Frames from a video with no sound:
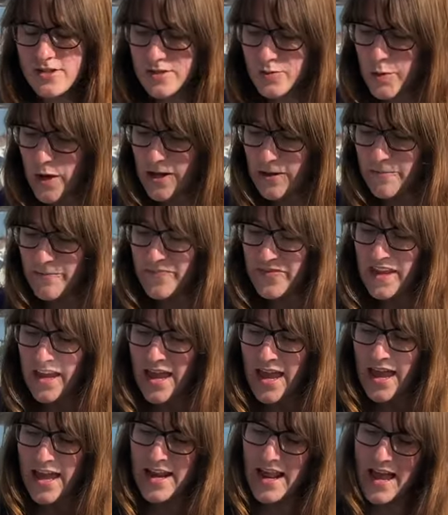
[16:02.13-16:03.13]
as well.
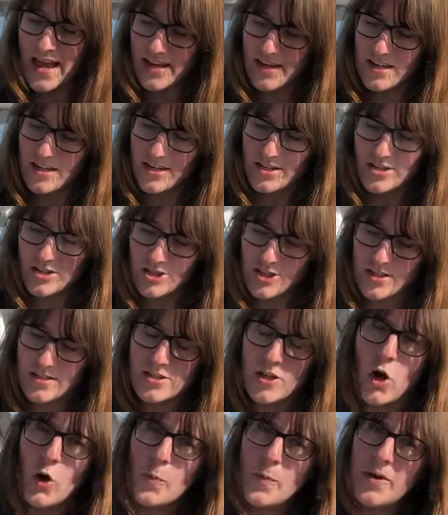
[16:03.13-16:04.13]
And I can
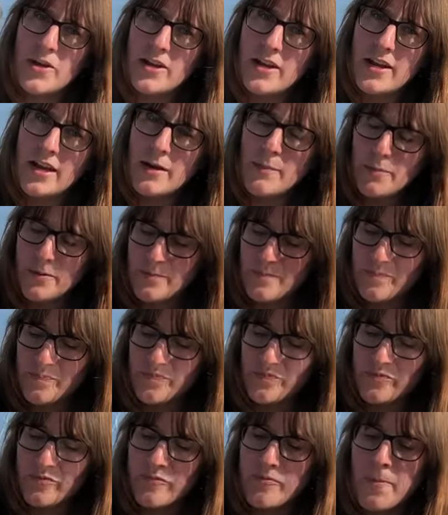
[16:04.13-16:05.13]
just open it up
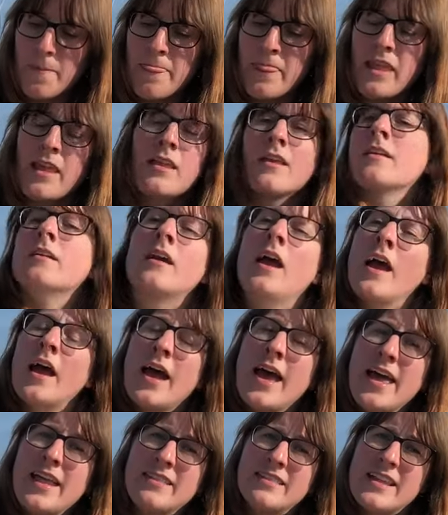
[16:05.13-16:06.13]

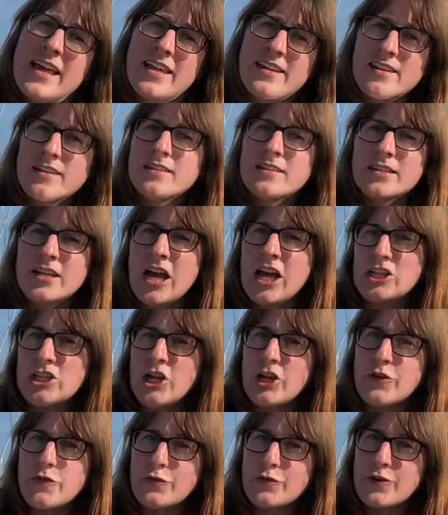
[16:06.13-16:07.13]
and let in a
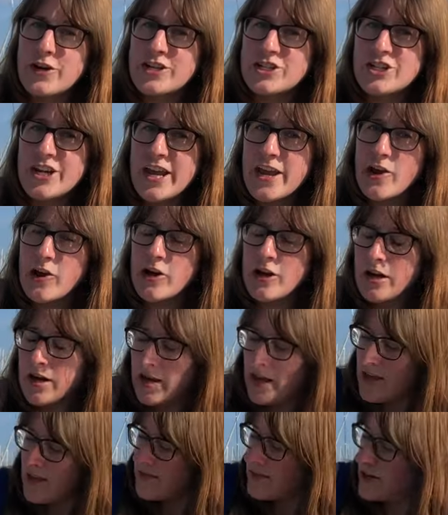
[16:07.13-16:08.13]
lot of fresh air.
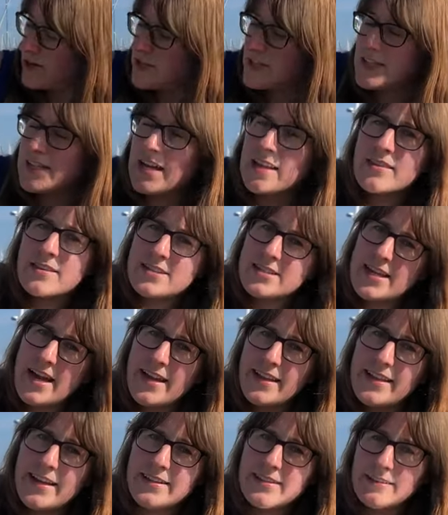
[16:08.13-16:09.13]
There's another
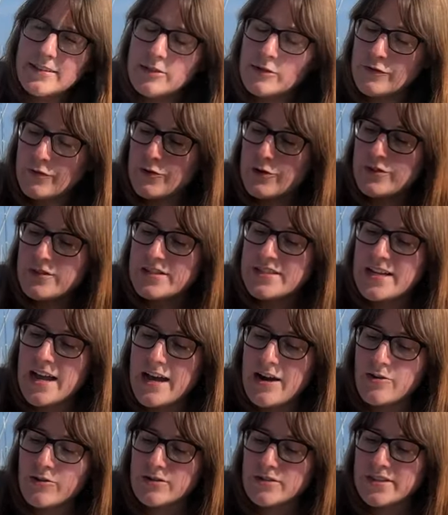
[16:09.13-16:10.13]
skylight a little further
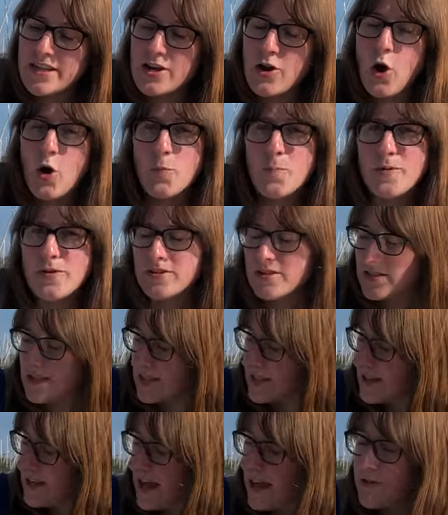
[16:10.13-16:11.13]
down that opens
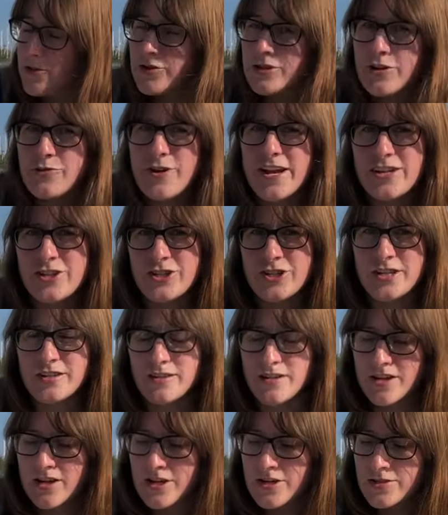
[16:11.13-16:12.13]
in the other direction.
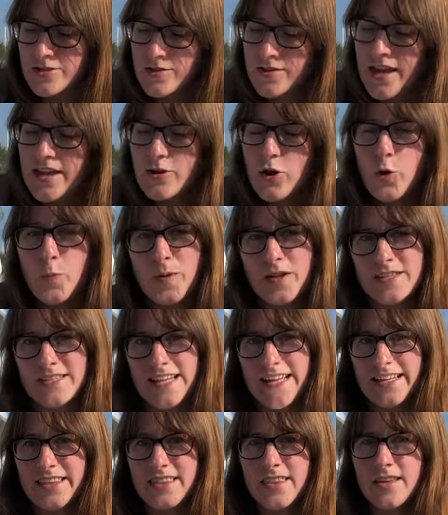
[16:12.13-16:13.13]
So that opens
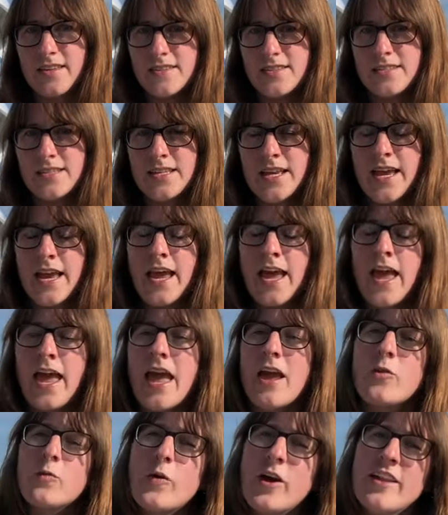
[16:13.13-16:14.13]
like this,
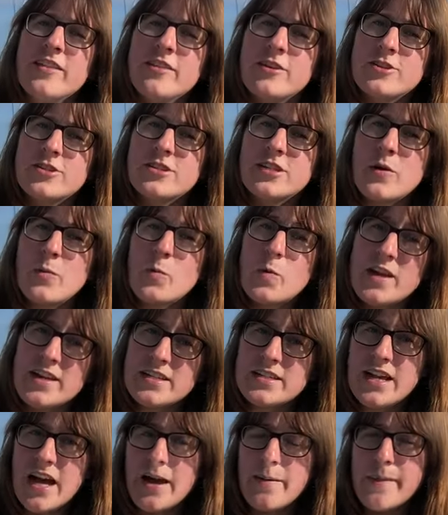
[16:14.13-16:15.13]
and when there's some
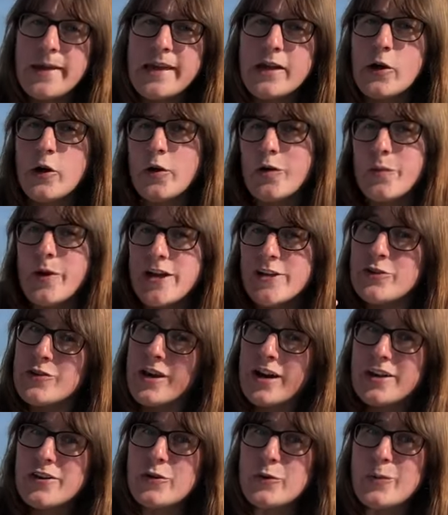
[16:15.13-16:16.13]
wind coming or when
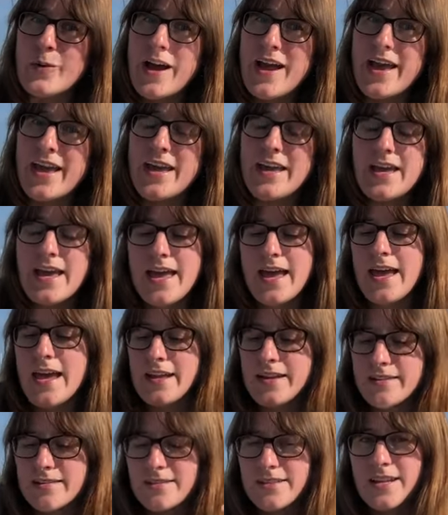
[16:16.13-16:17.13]
you're underway
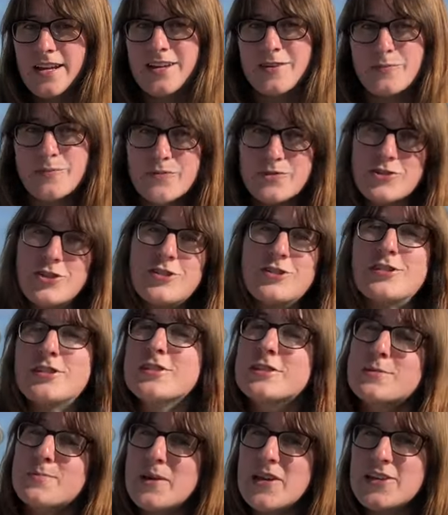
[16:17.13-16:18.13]
and um, just the
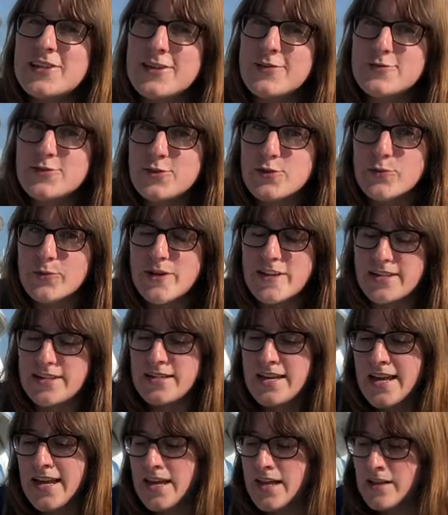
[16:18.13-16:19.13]
speed gives you the wind,
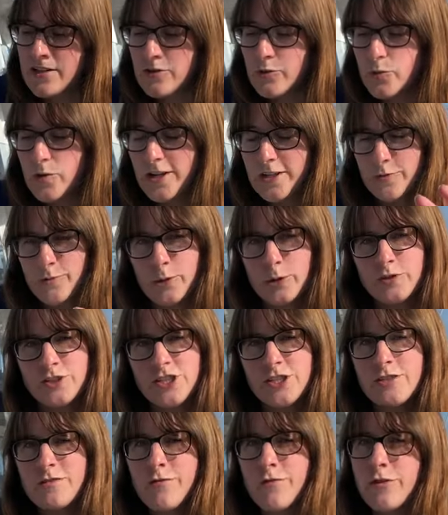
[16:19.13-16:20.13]
the wind will
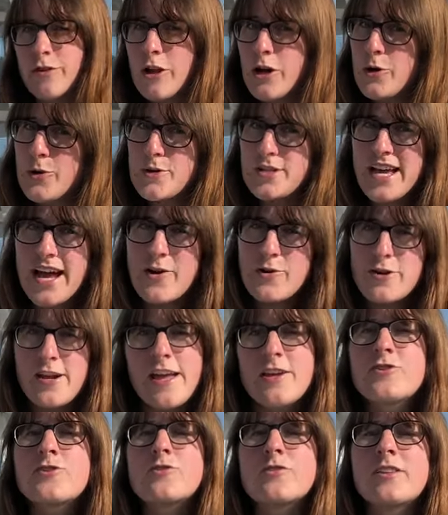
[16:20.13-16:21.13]
just flow down
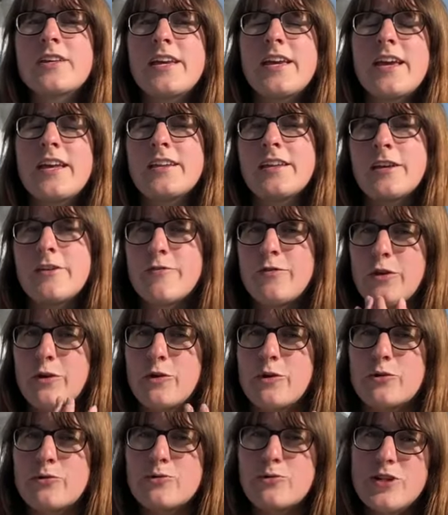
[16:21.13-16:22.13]
naturally and give you
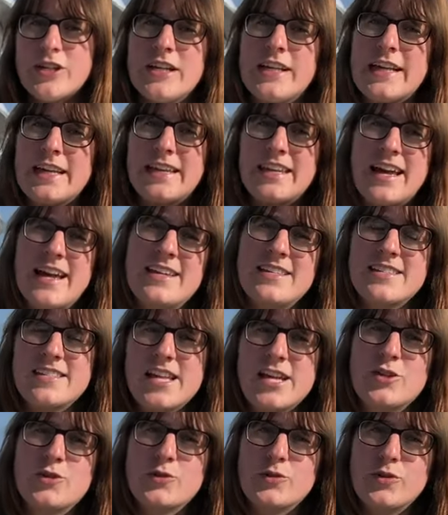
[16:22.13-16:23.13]
a really nice
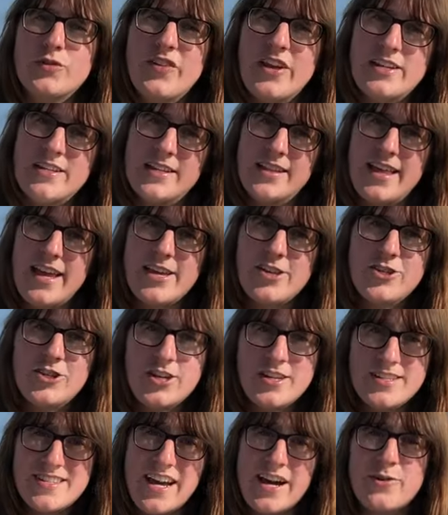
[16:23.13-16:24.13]
natural
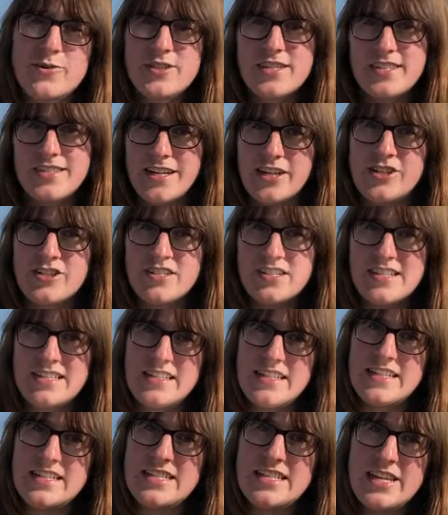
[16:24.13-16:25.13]
ventilation downstairs in
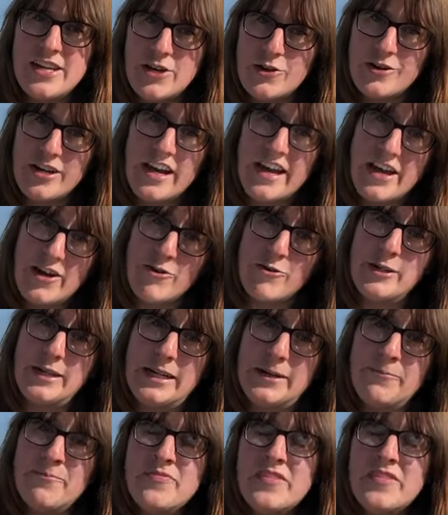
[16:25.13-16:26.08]
the interior area.